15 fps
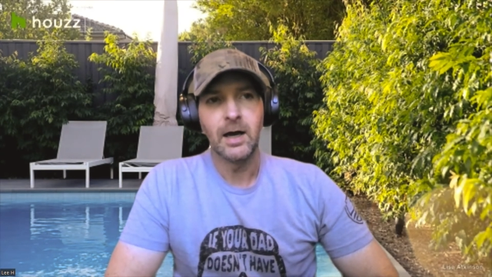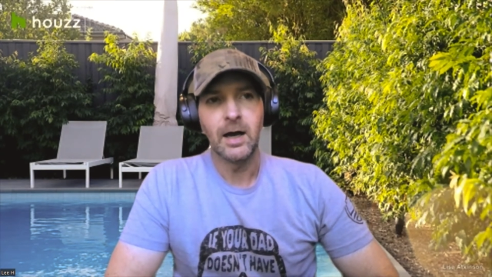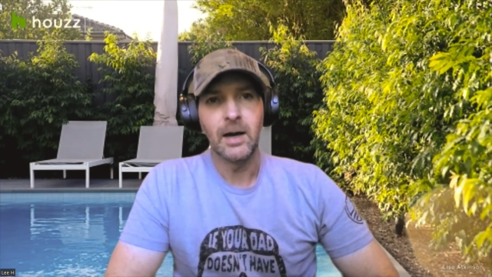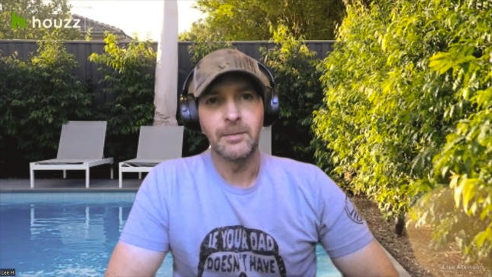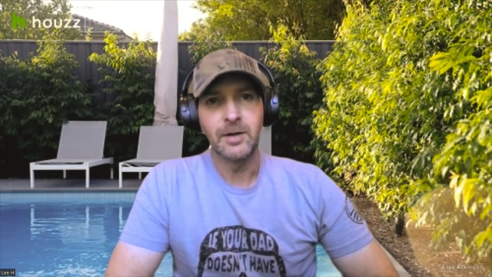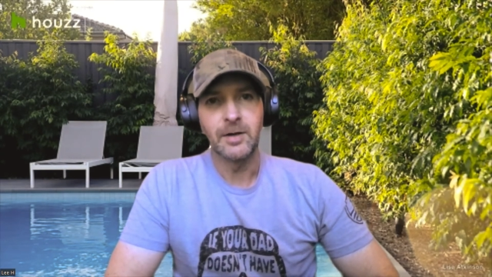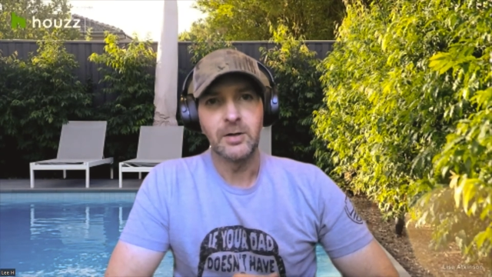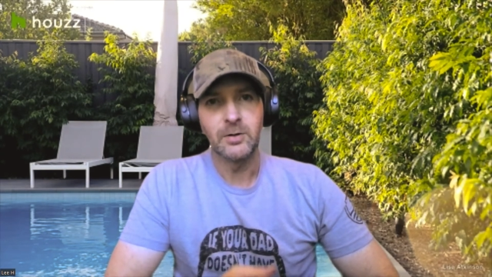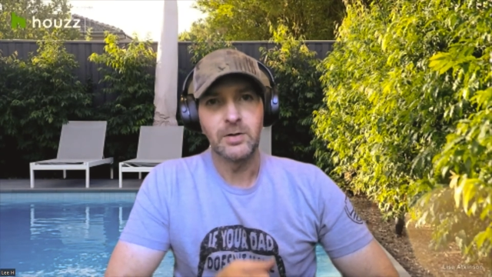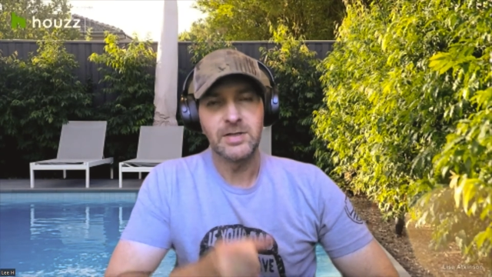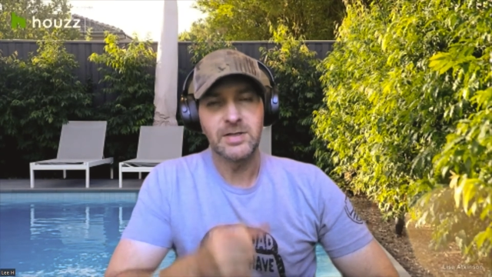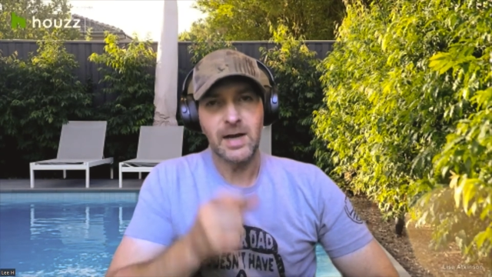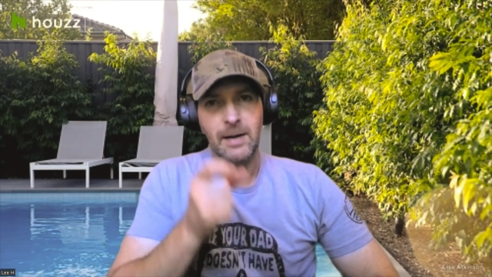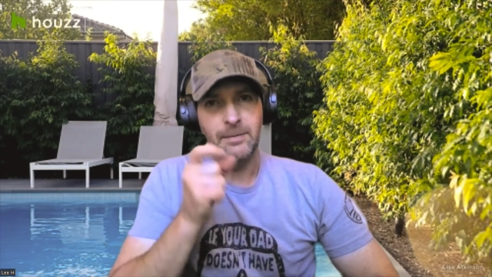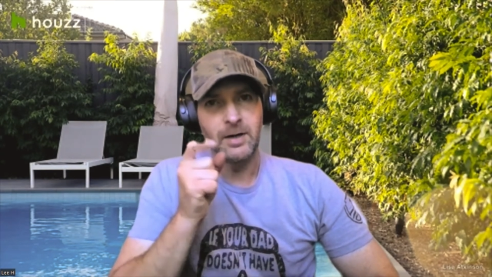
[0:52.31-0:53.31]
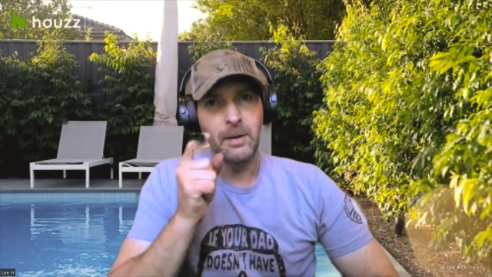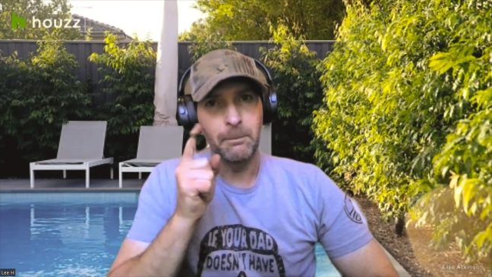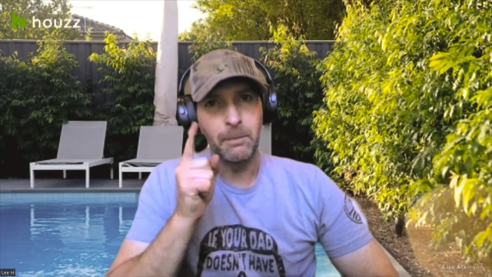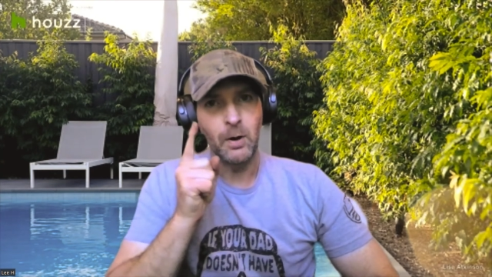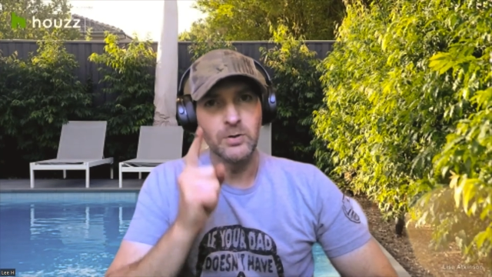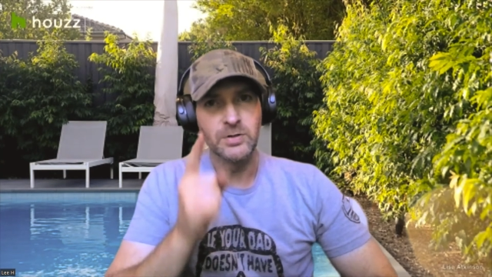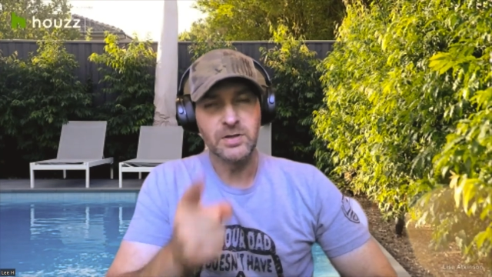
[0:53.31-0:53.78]
I'm going to do this. I'm going to
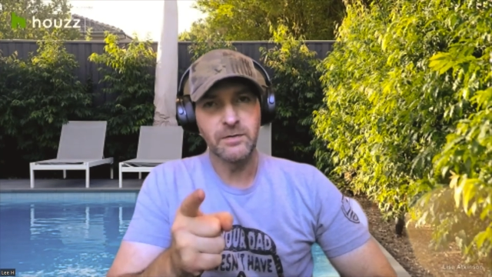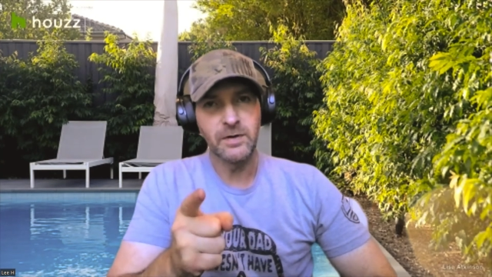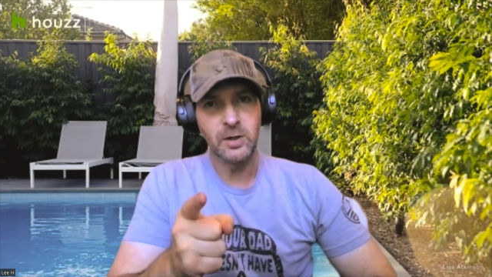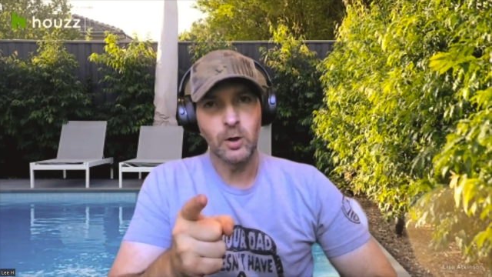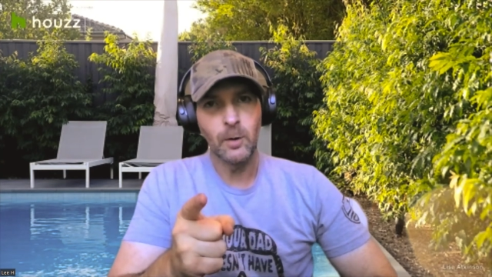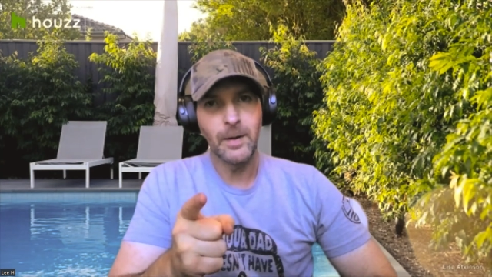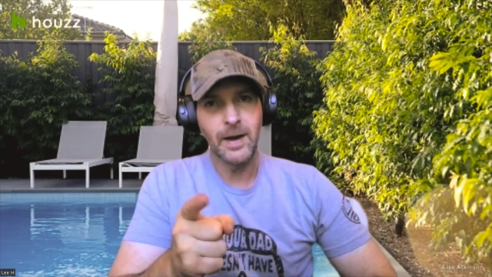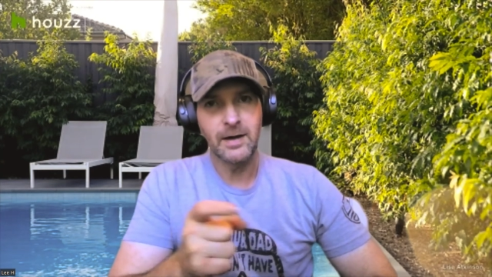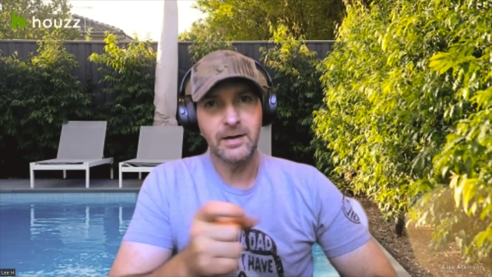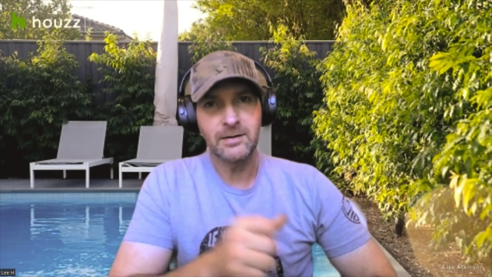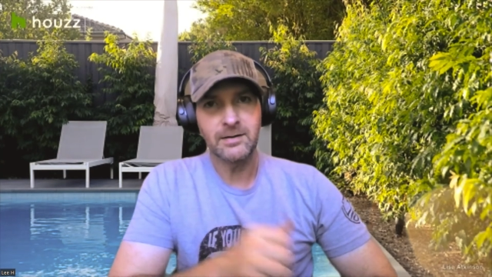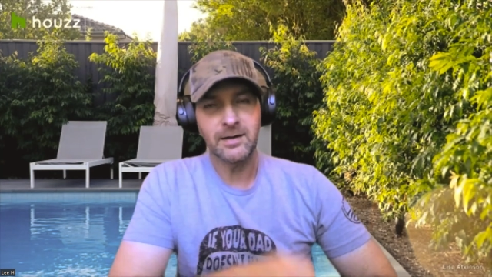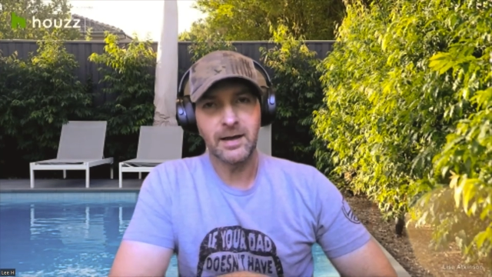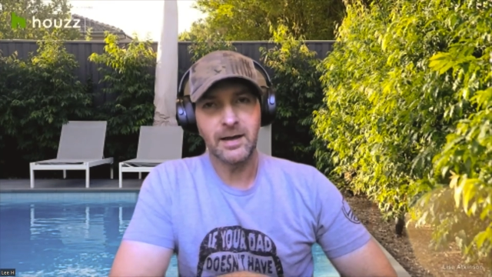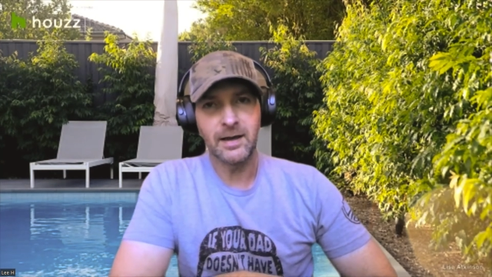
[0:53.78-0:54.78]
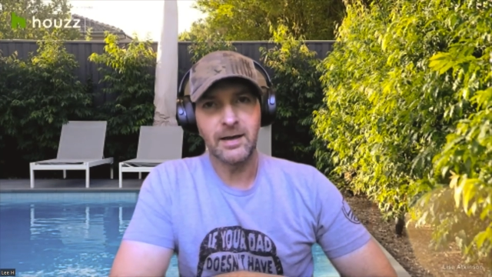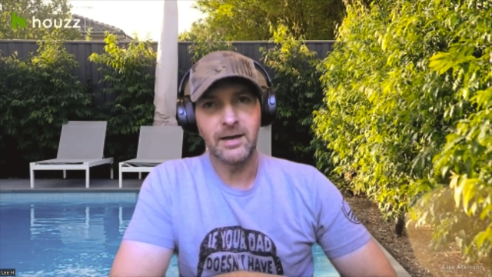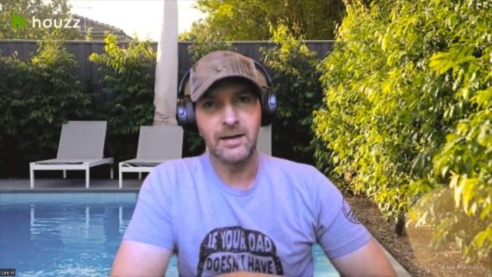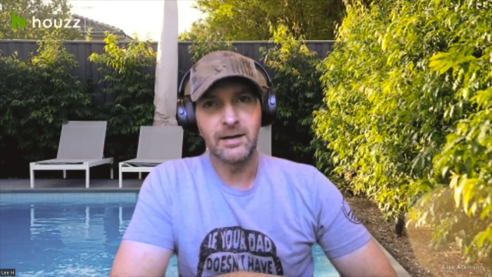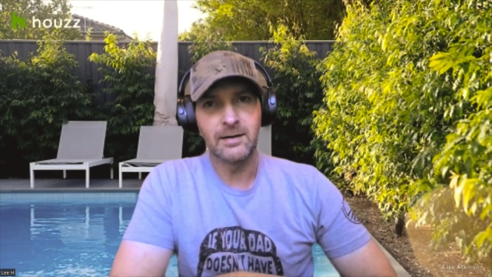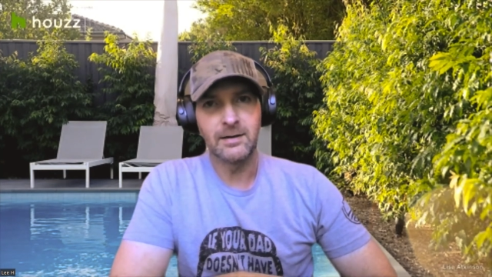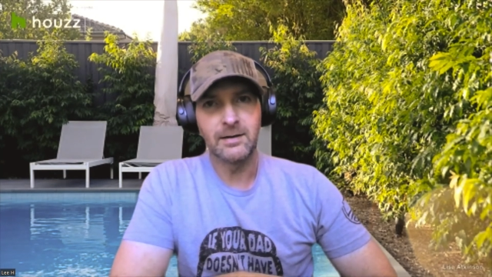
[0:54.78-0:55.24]
post a video about it
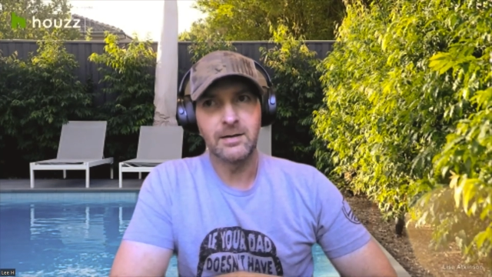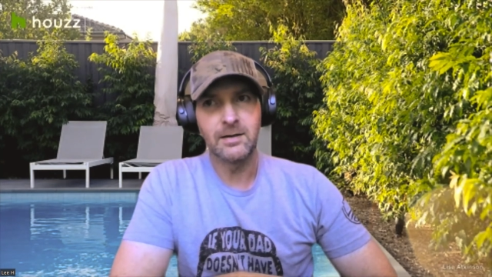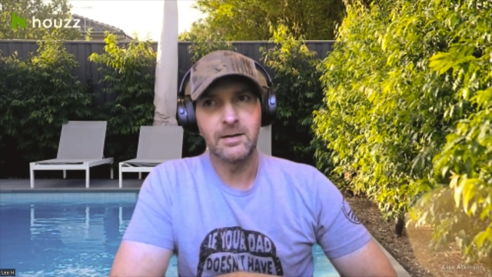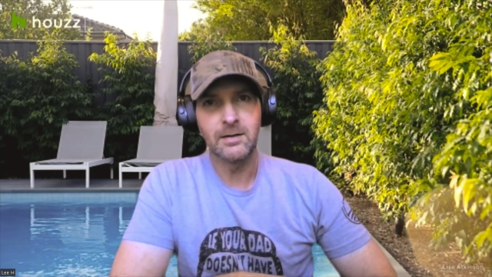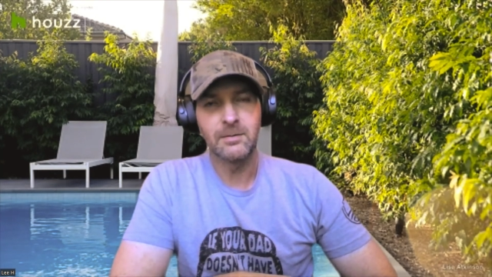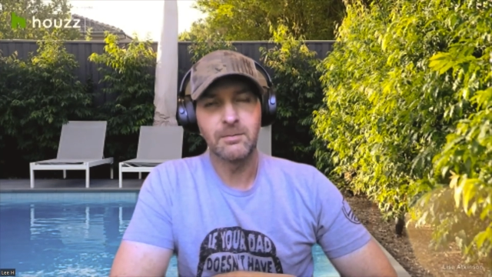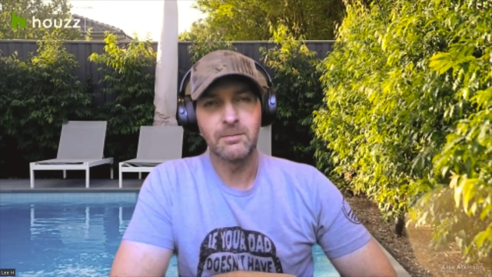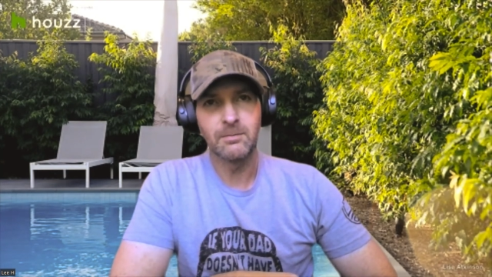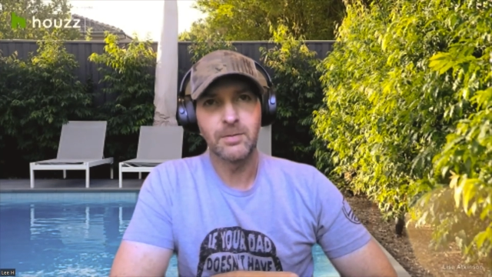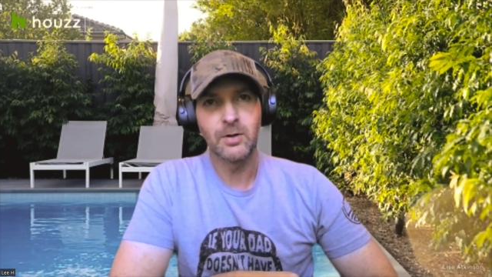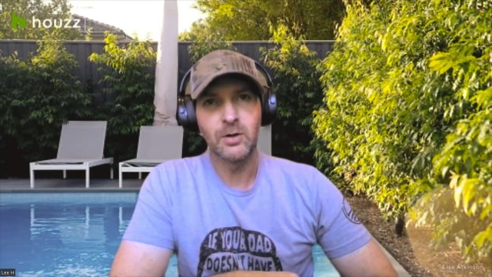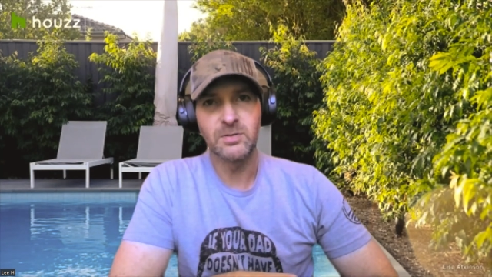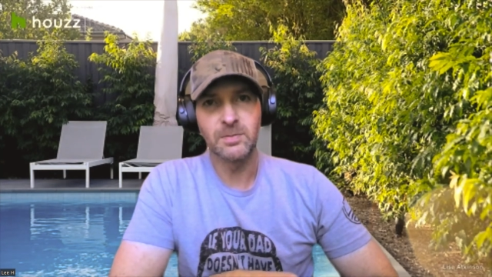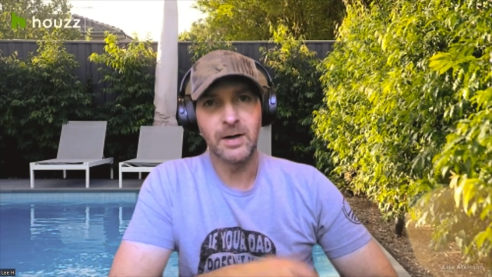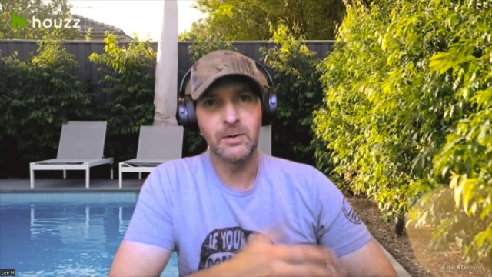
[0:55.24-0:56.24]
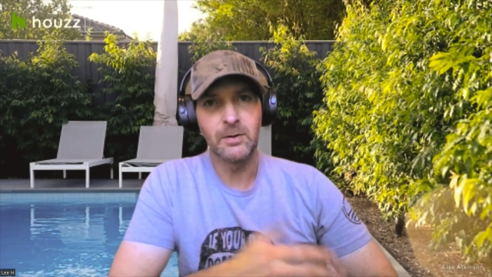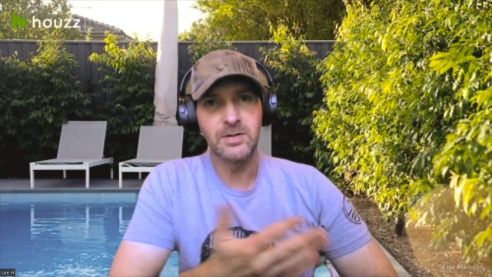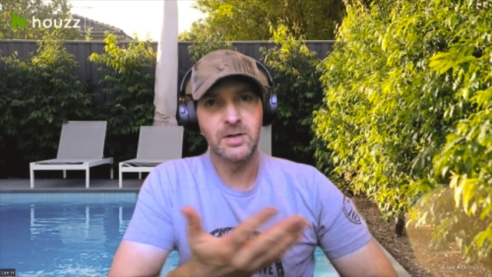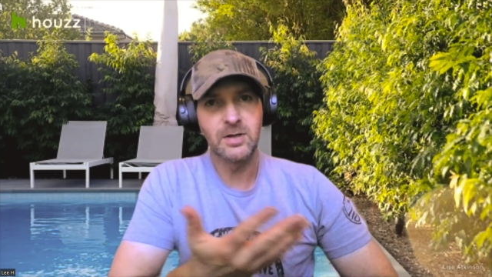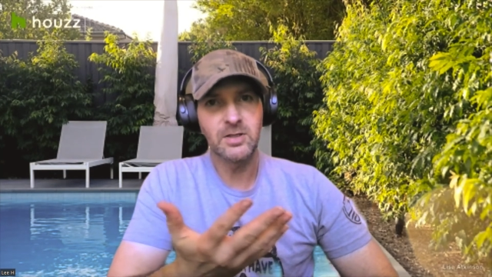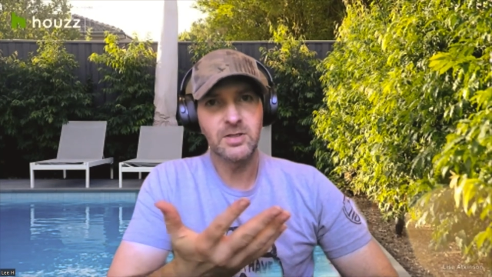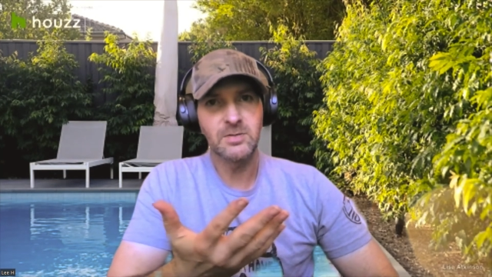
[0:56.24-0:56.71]
and post my
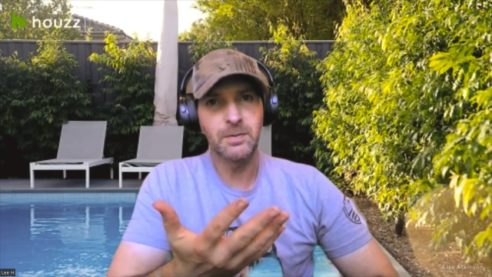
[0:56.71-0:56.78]
results,